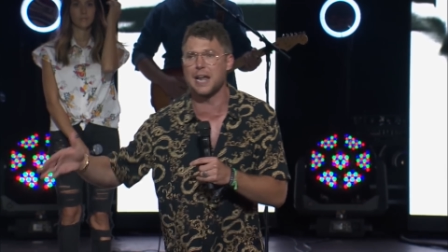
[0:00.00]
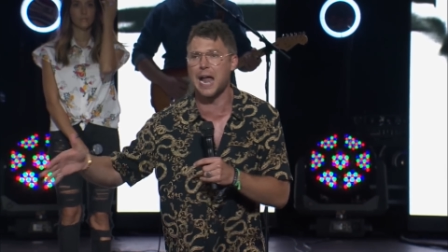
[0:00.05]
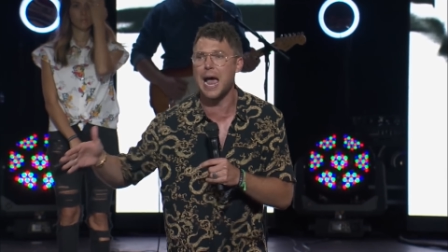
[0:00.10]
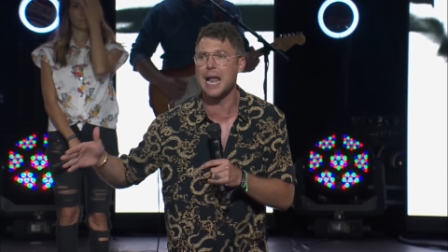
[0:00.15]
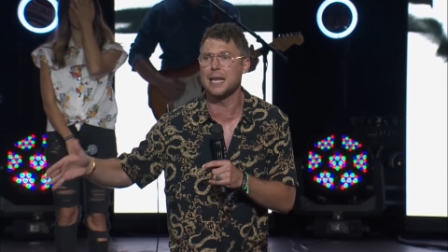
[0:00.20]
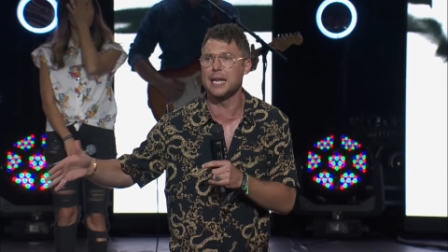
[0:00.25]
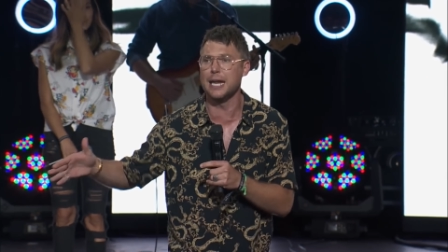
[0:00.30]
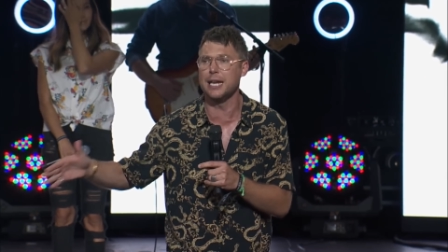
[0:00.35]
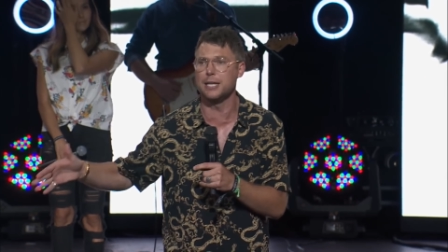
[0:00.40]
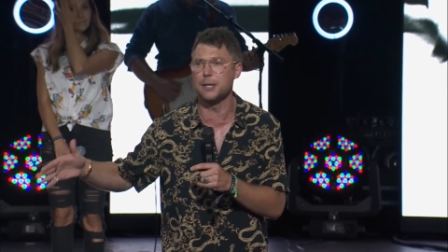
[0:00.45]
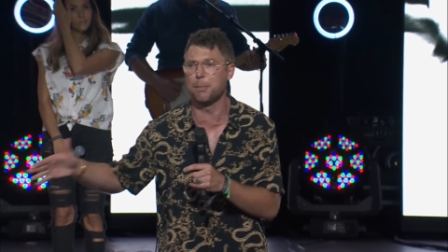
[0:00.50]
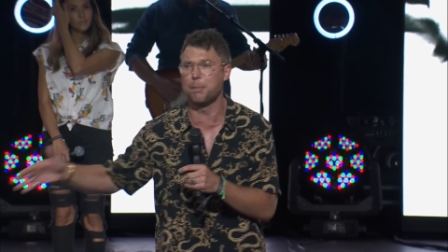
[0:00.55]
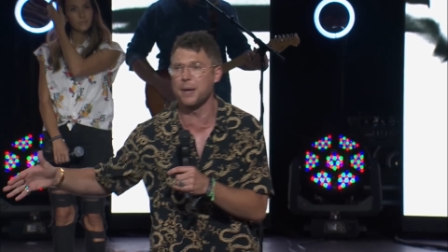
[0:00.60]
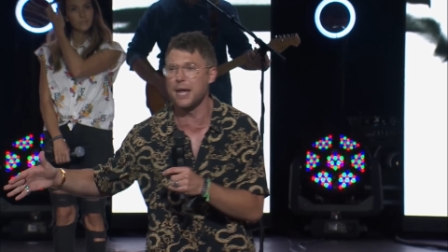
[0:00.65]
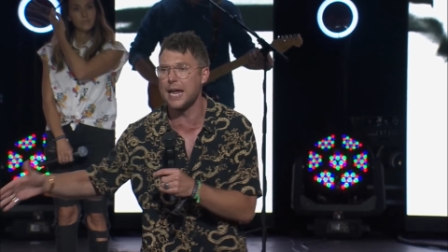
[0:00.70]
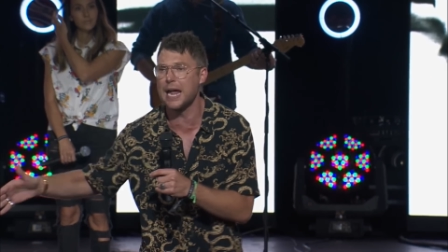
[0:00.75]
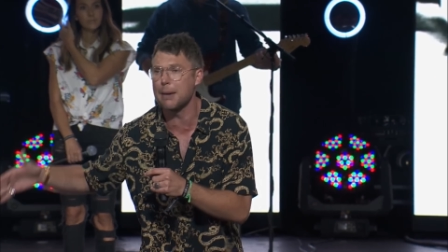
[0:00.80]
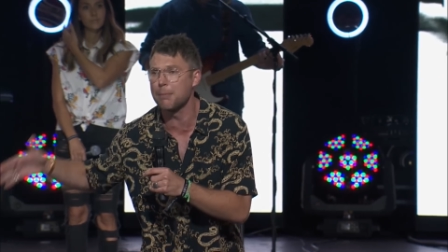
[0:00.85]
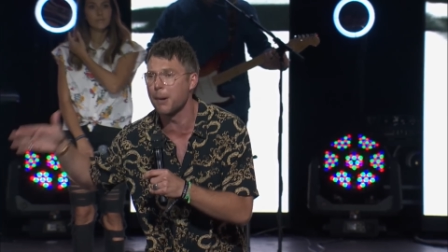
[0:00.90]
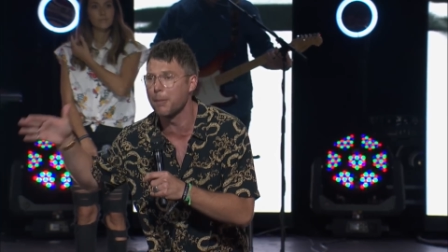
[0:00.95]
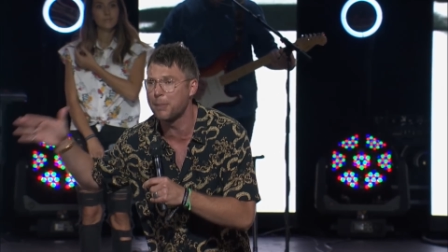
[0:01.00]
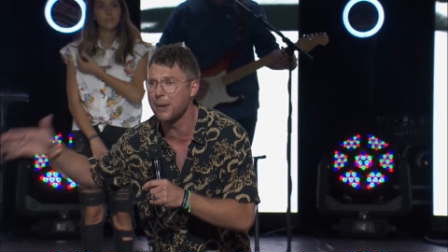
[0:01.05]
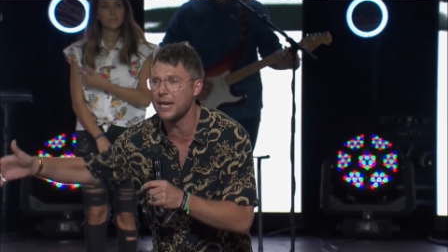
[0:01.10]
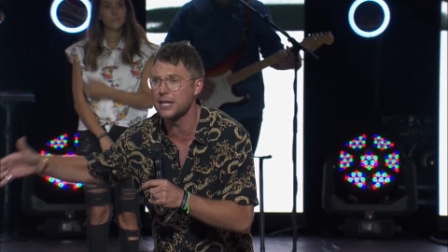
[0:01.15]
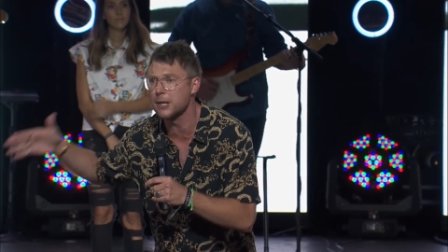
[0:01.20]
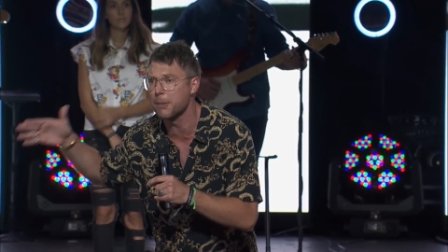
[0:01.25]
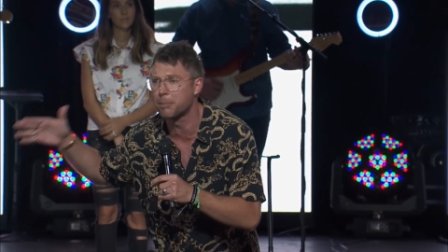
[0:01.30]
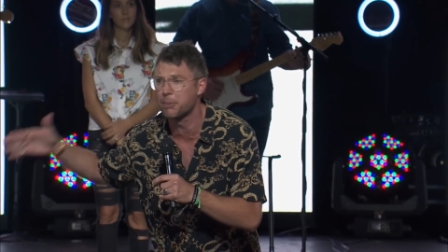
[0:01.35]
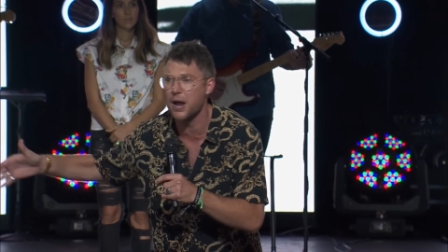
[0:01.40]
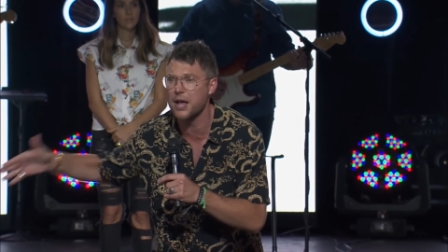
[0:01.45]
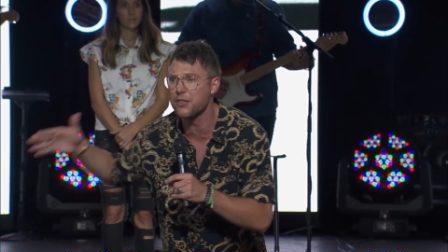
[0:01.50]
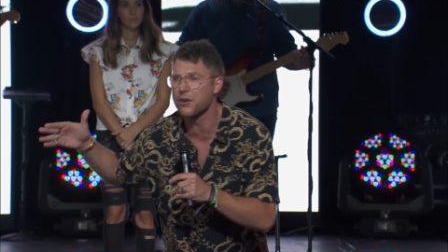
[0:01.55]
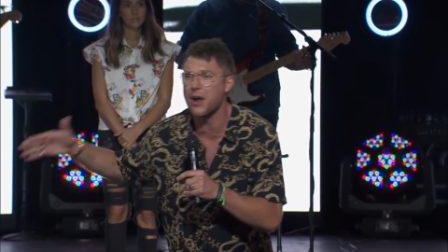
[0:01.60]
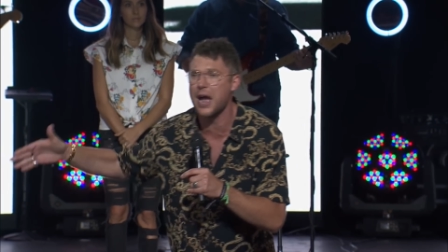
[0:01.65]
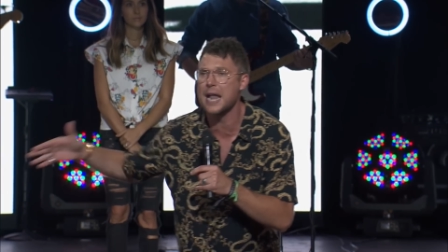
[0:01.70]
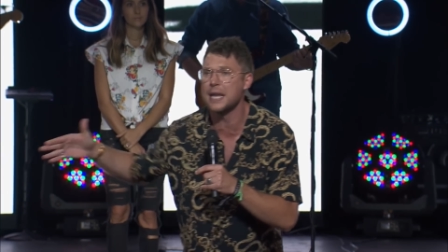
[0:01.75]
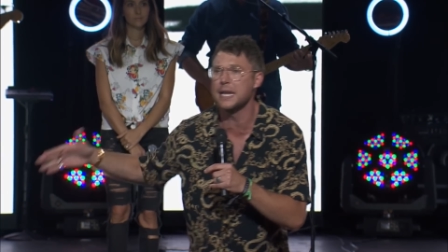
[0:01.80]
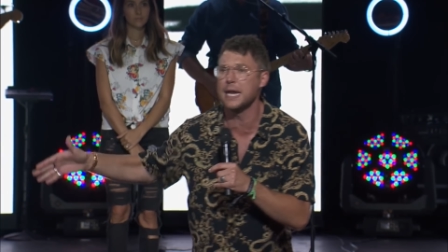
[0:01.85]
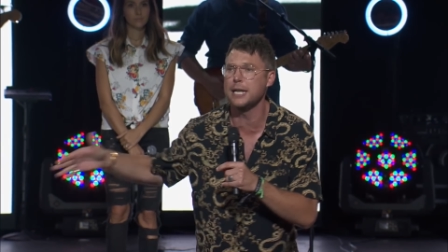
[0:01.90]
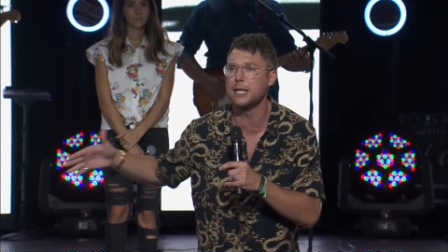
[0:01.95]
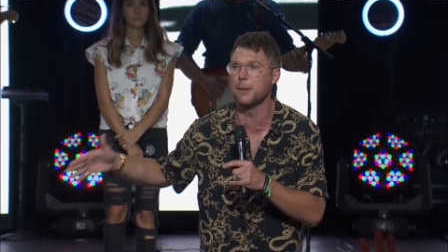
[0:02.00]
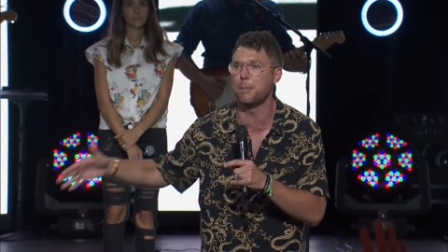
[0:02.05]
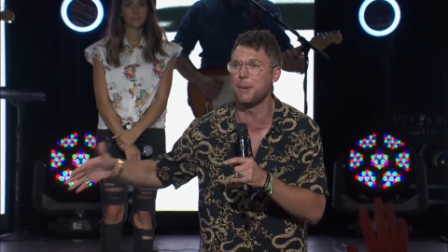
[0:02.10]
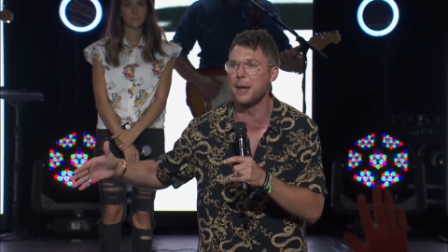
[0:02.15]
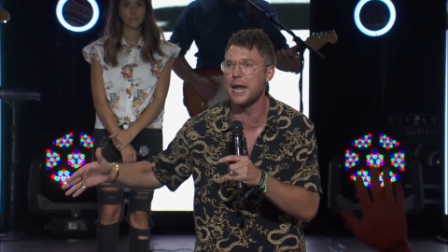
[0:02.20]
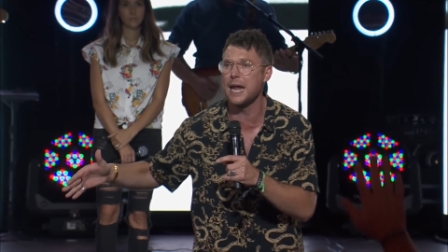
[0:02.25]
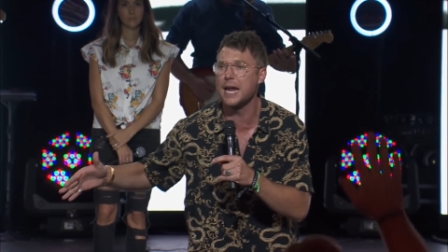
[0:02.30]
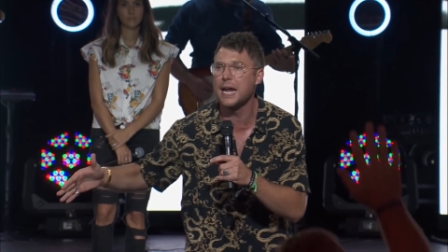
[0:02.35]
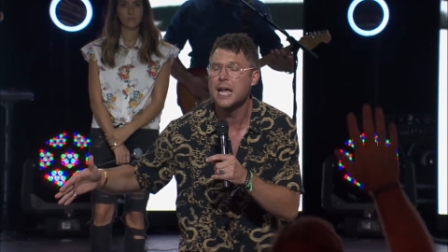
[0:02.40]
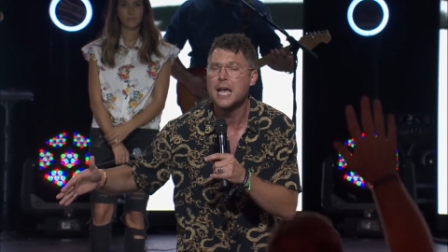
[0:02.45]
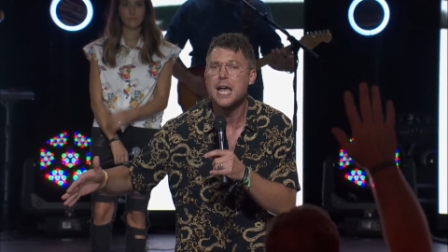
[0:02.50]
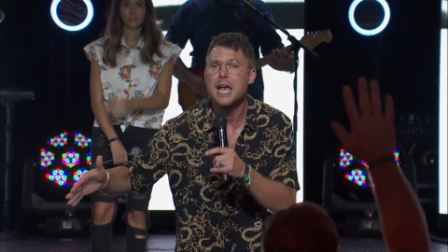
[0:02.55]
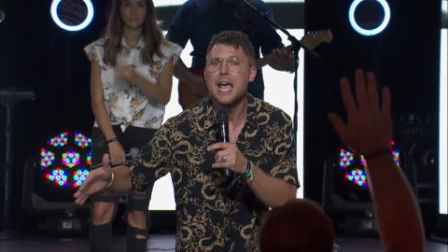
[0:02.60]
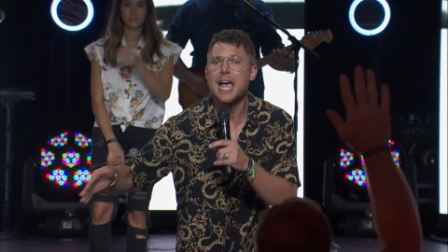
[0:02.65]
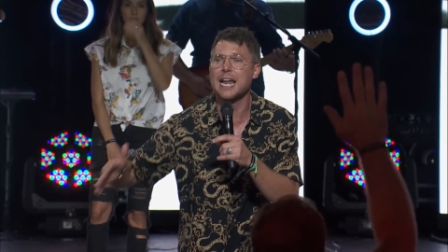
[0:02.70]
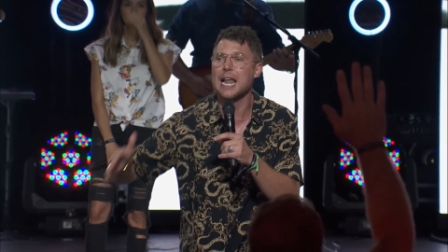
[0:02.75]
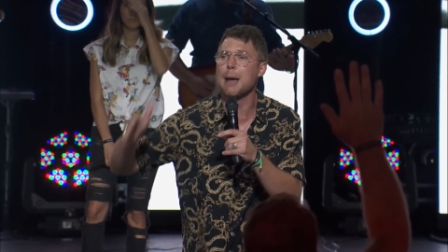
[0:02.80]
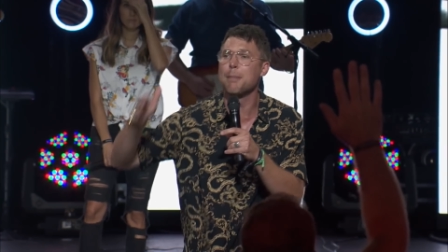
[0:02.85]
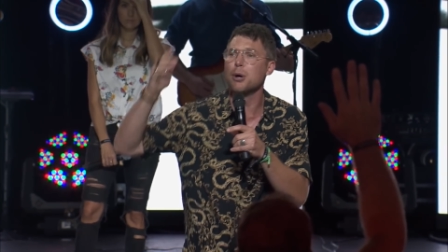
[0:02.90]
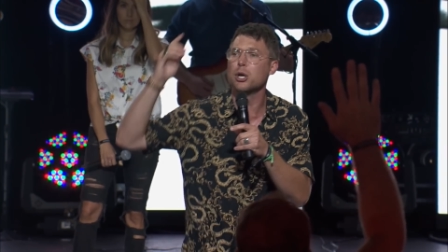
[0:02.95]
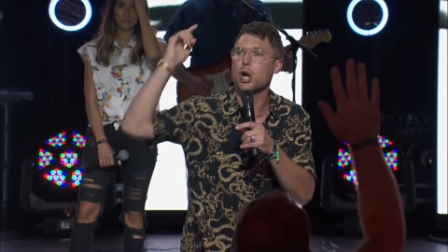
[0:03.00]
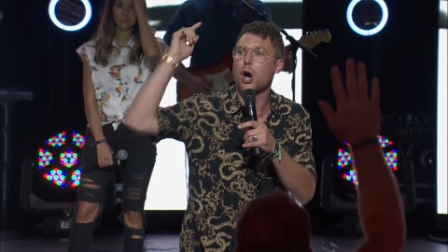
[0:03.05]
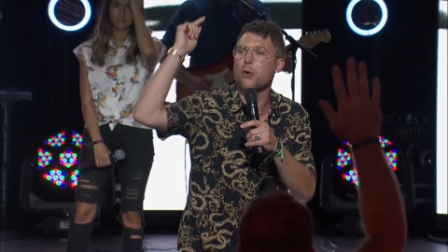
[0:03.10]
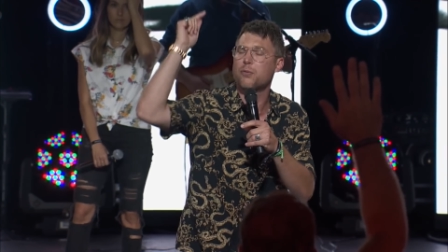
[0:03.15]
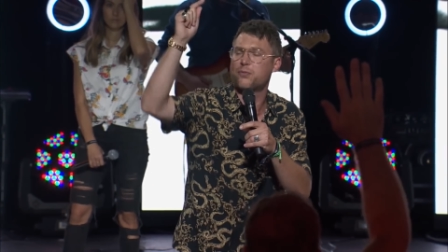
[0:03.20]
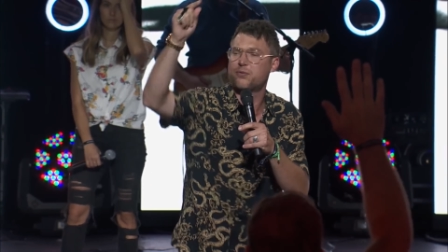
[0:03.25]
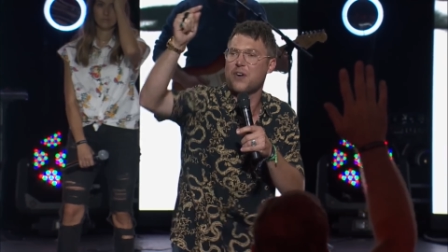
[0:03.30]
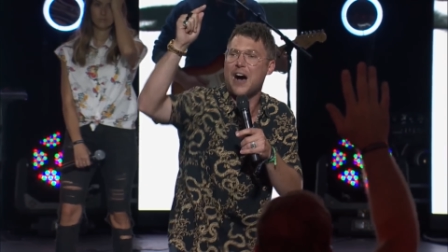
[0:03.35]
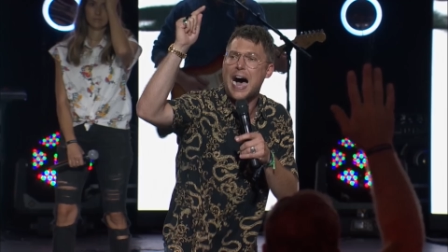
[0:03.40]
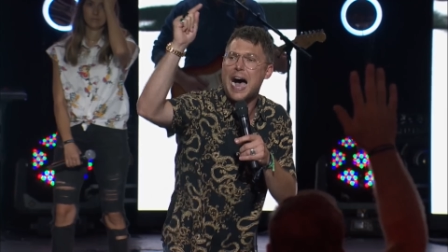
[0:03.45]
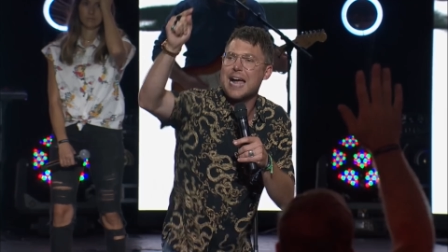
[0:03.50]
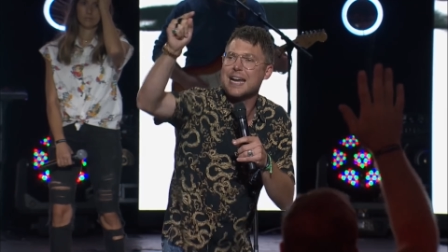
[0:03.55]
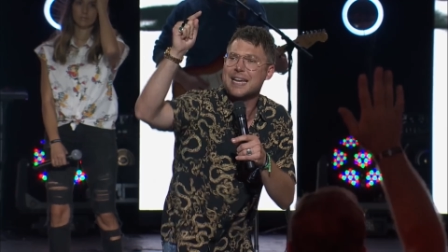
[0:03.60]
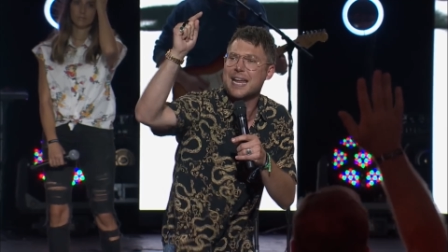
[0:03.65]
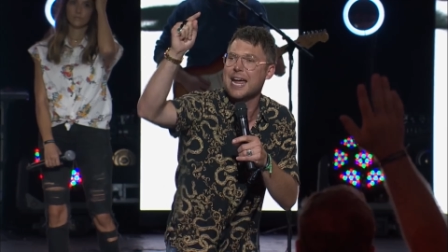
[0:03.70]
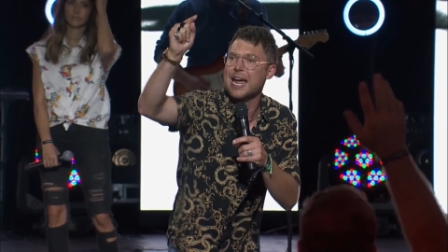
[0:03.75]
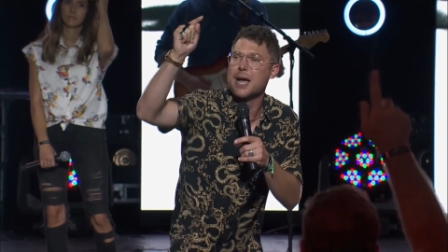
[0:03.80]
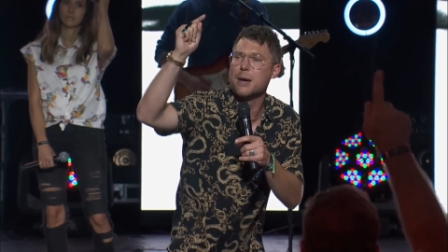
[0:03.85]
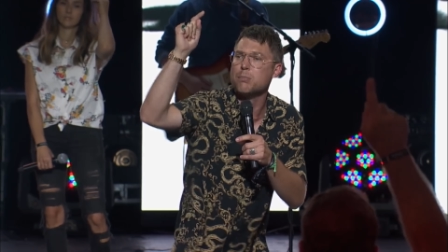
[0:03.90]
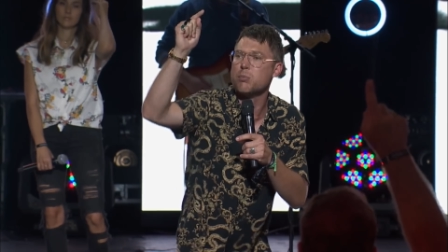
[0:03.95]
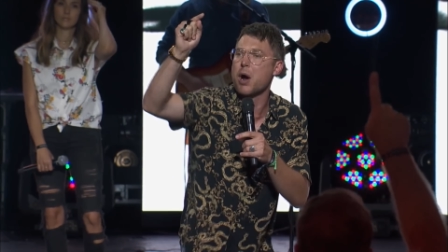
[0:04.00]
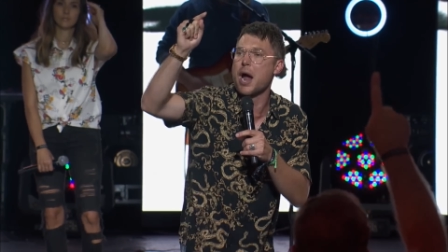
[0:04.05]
that I need to be. I'm going to be the brother I need to be, and I'm going to go find him